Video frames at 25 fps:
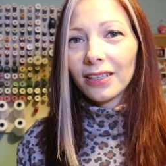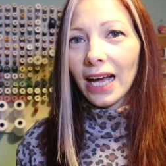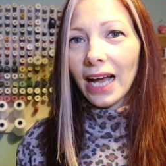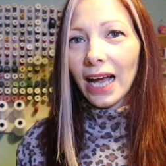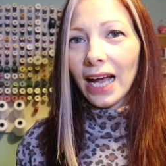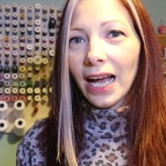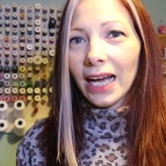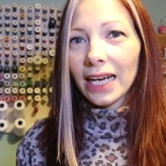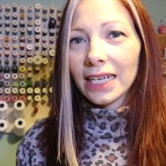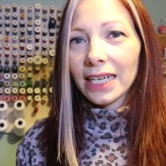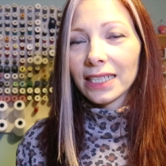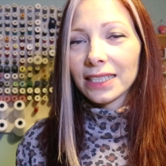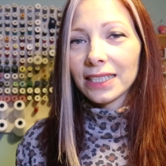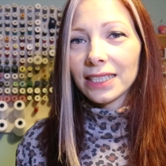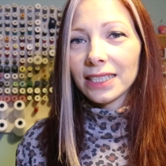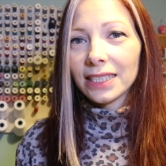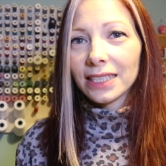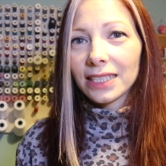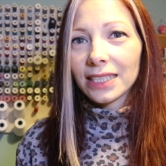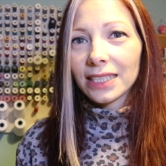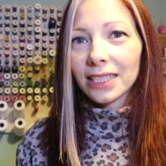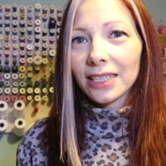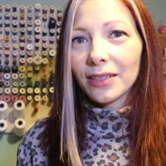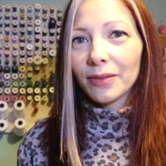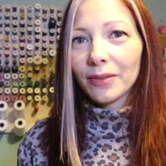
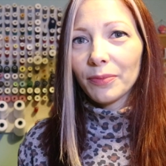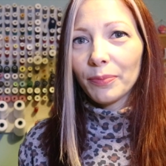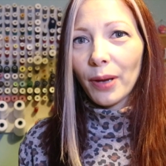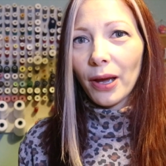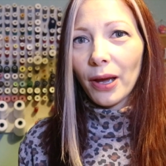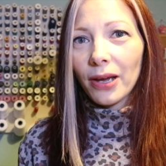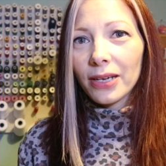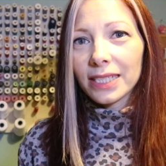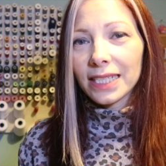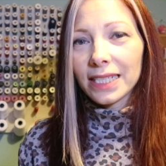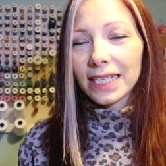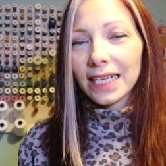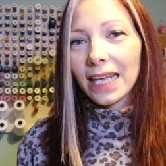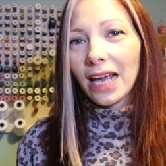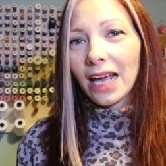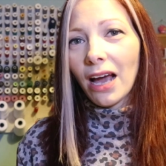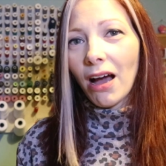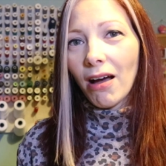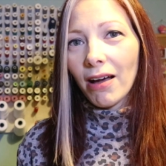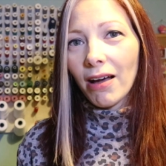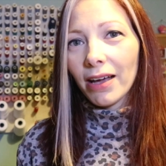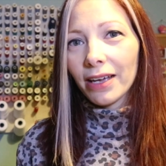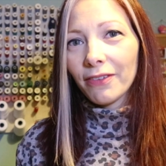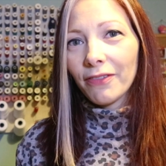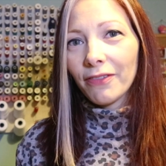And personally,
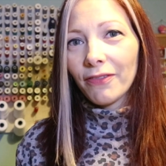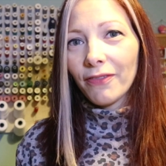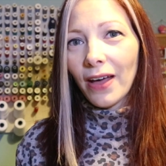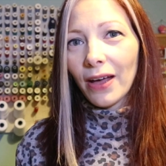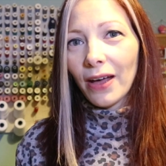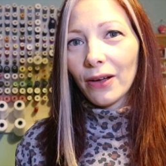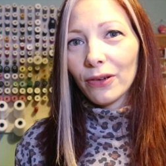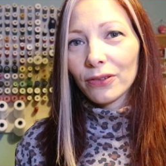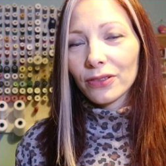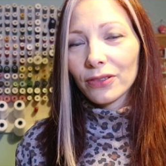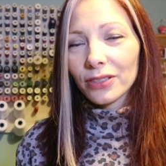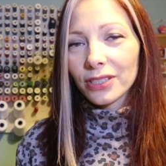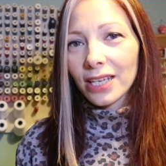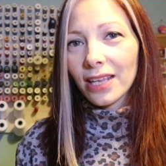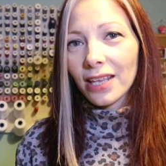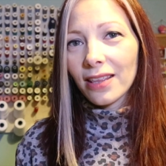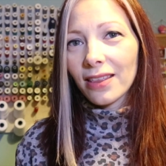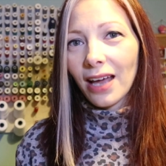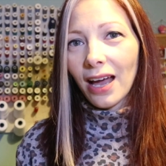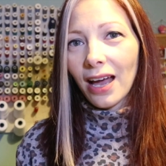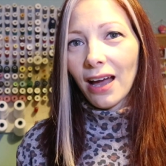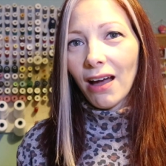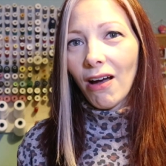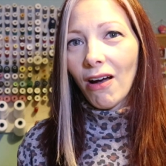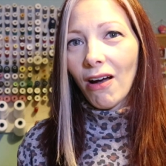I felt
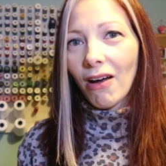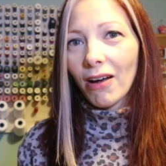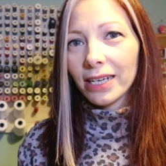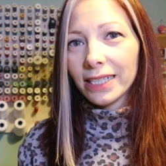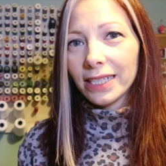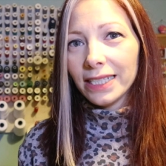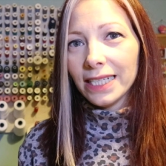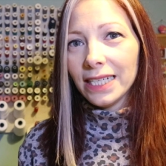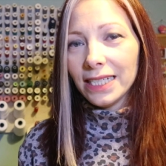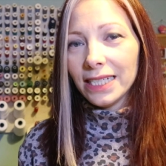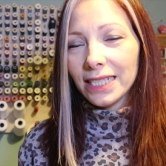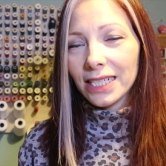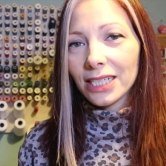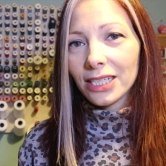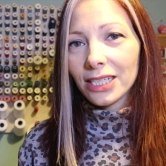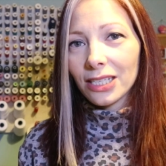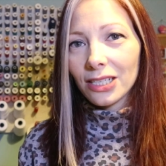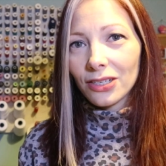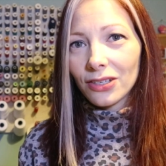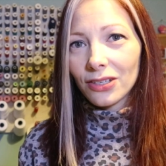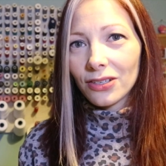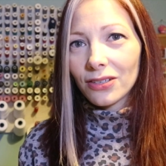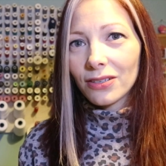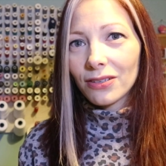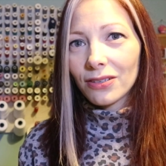that I needed
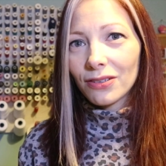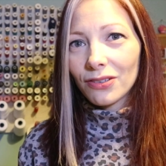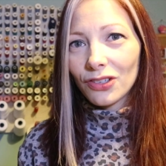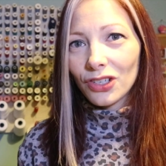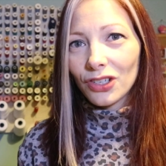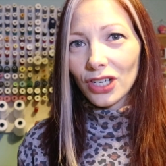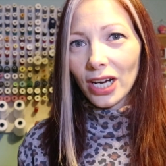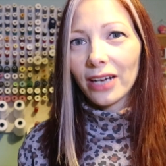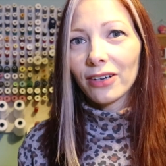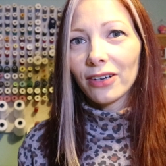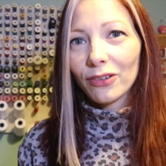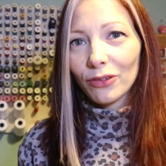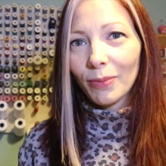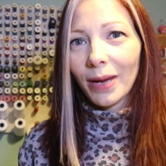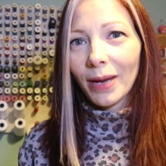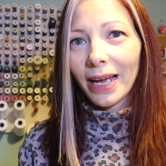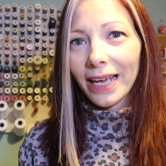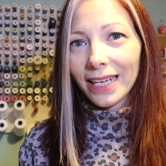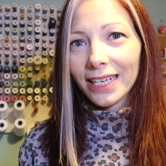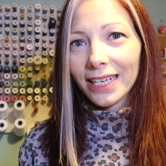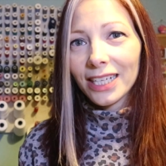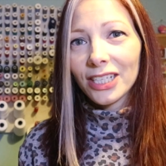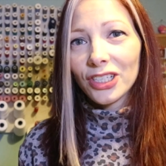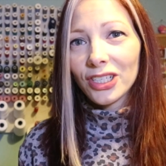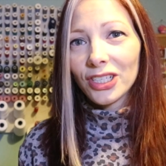to channel my
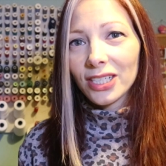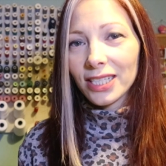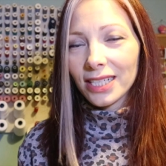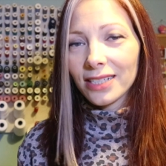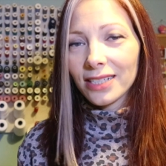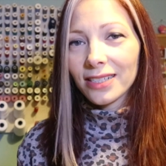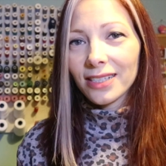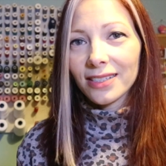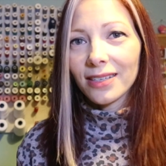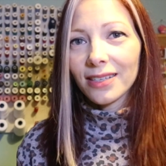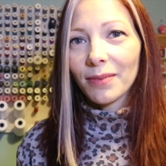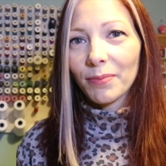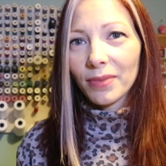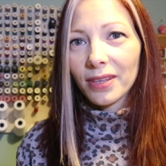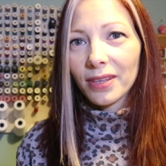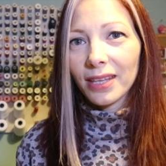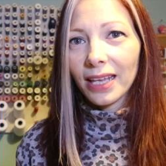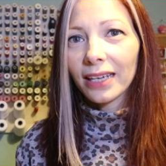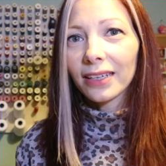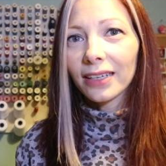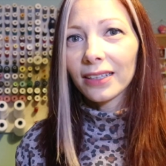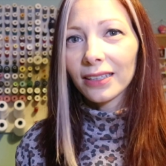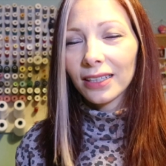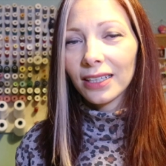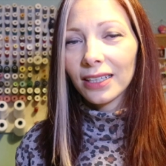energies into
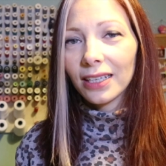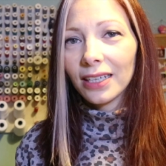something.